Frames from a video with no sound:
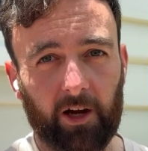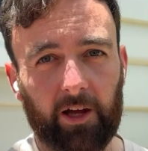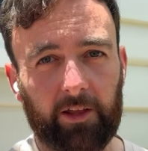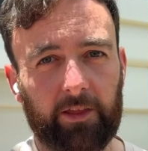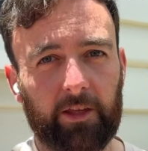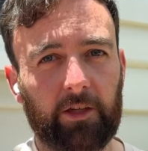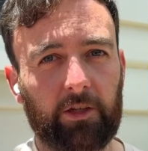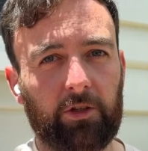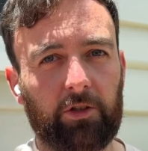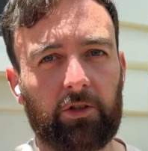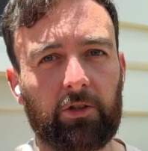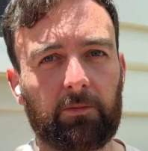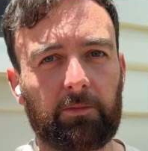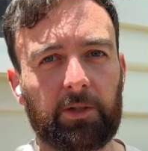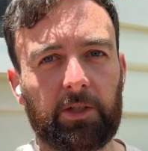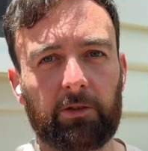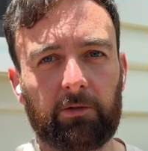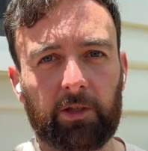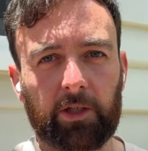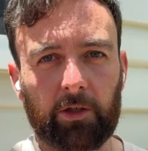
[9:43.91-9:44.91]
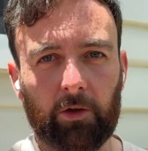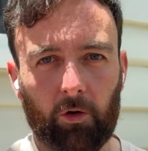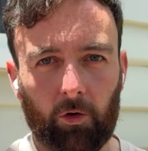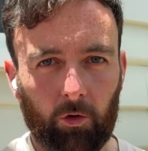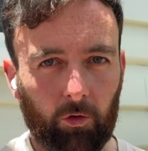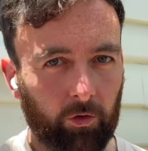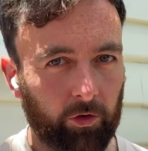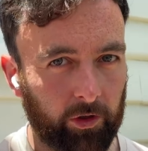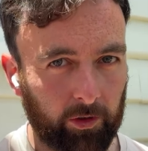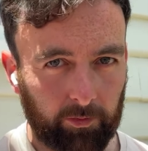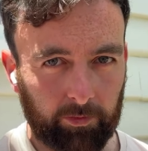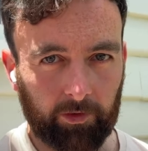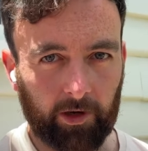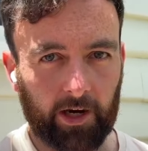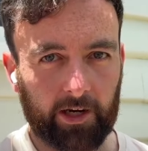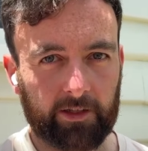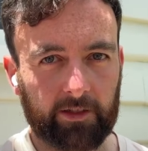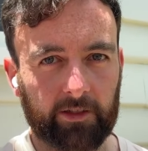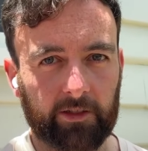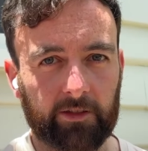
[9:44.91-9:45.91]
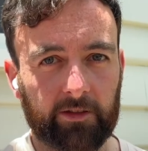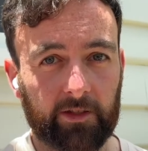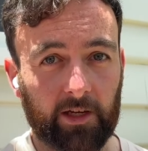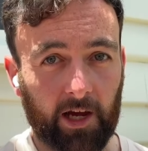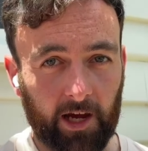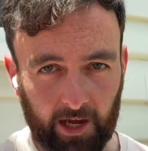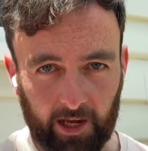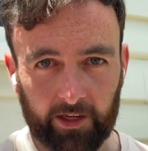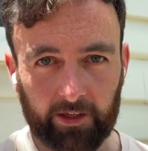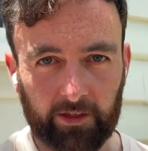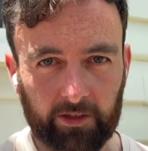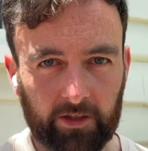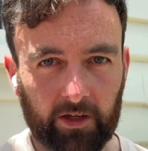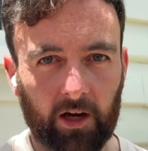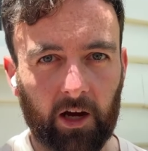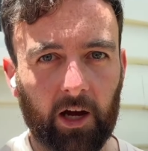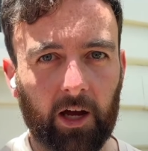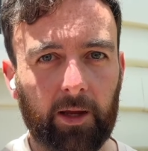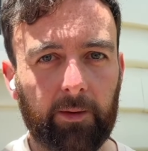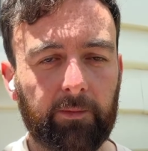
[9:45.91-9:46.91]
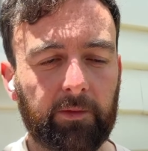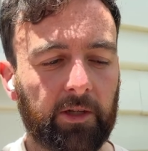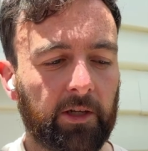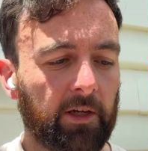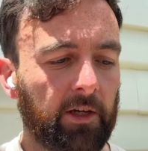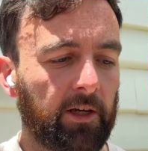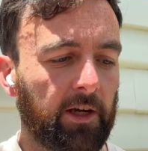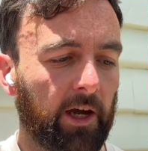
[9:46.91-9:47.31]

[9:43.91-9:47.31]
I think you should be doing all your practice untimed